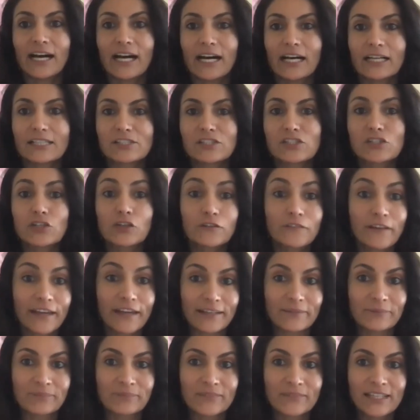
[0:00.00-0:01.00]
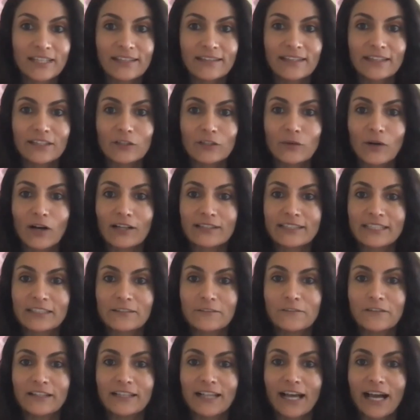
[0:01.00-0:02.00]
survey that you all can
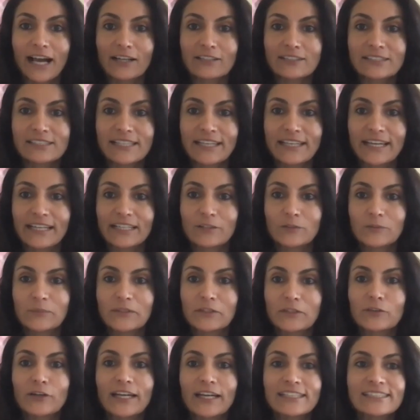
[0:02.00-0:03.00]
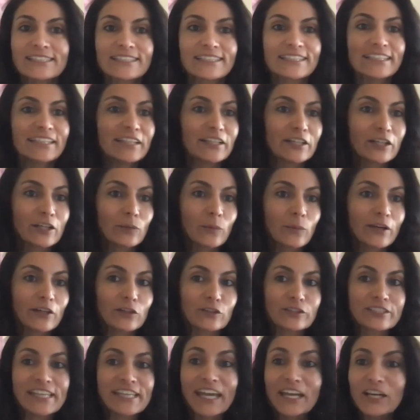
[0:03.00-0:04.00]
fill out. And it'd be great to hear what
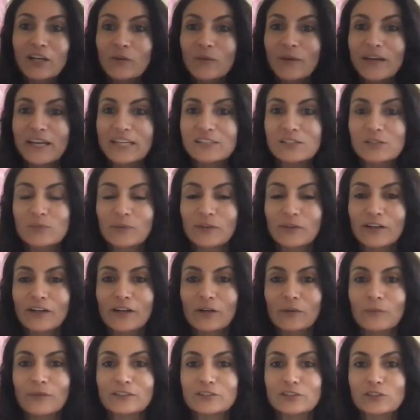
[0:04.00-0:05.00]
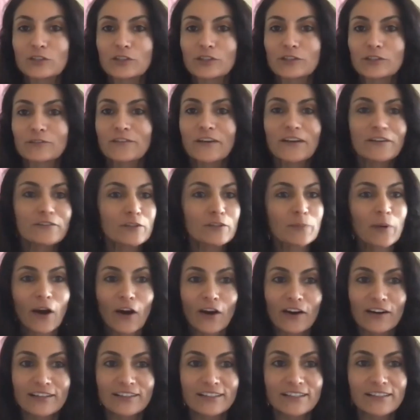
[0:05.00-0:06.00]
your takeaways were, what your favorite
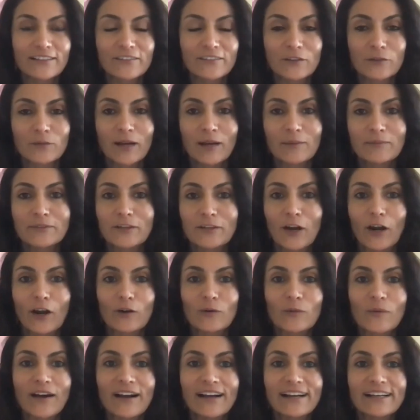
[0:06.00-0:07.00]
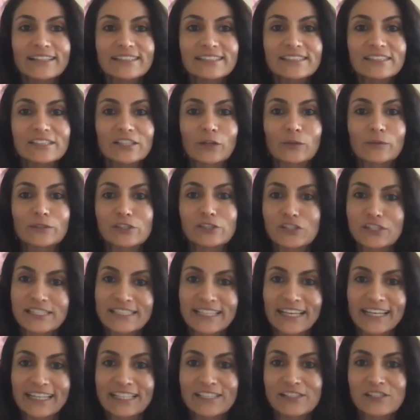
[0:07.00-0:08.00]
part of the webinar was. You know, we're
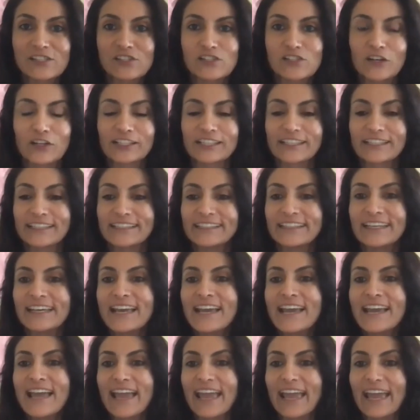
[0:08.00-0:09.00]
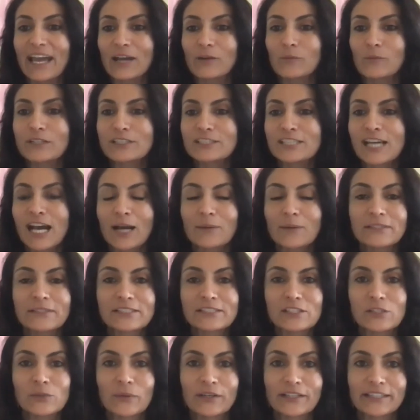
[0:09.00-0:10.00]
just getting started, and what
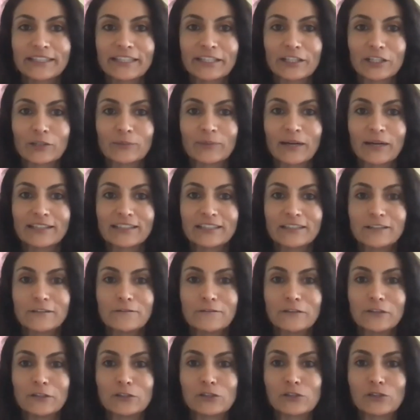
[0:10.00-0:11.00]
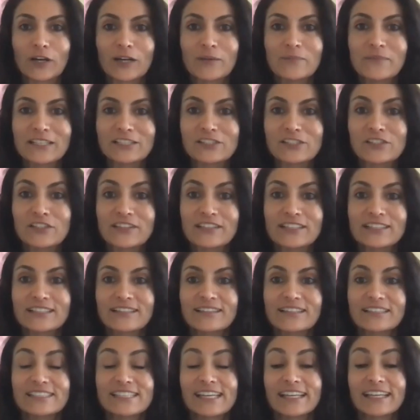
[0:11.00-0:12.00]
topics you want to hear about in the future. I mentioned
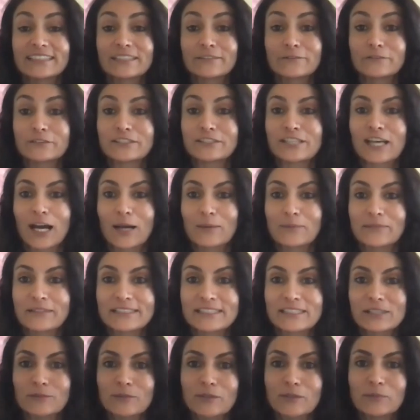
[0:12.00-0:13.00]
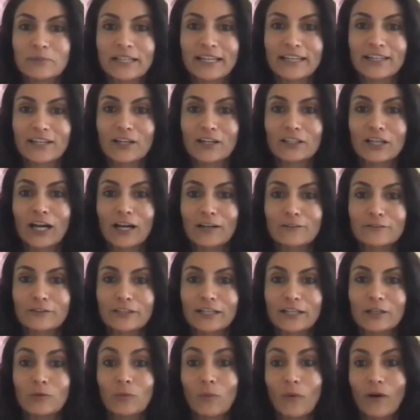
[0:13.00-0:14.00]
the 10 different topics that we plan on
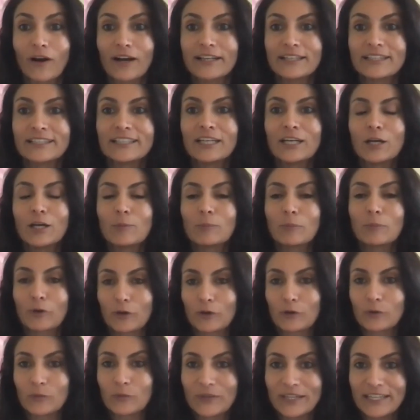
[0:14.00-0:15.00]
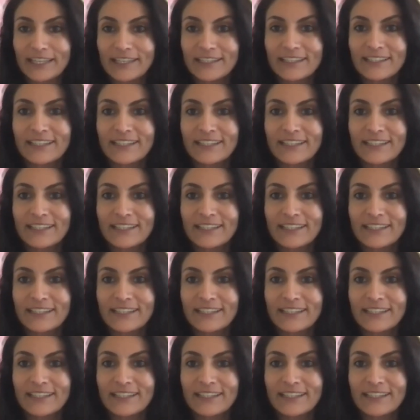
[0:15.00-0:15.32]
covering, one per week.